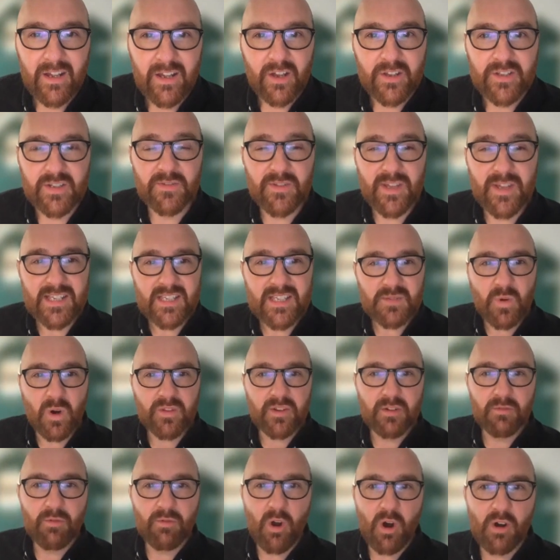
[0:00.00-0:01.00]
So this is what
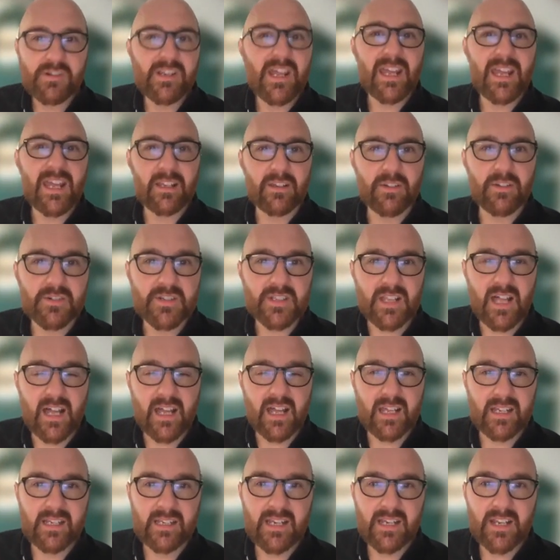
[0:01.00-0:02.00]
the raw data looks
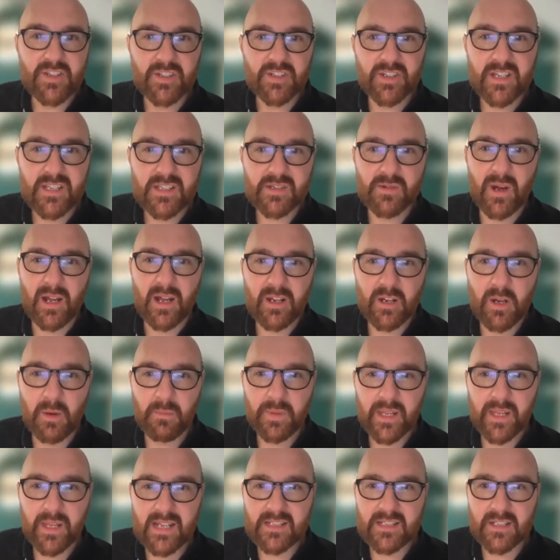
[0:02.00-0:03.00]
like, and initially it's quite
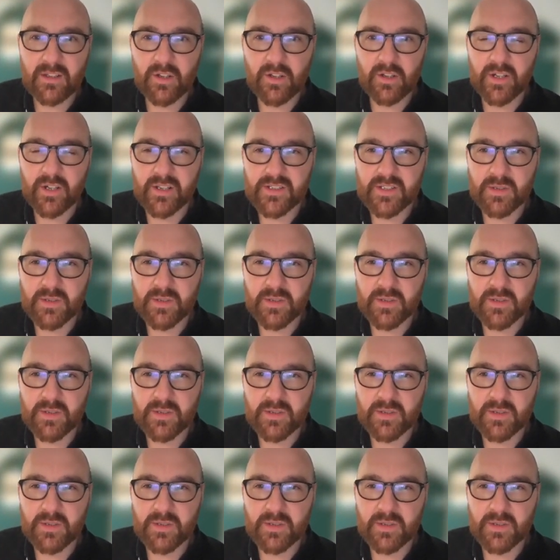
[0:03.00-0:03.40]
complicated to look at.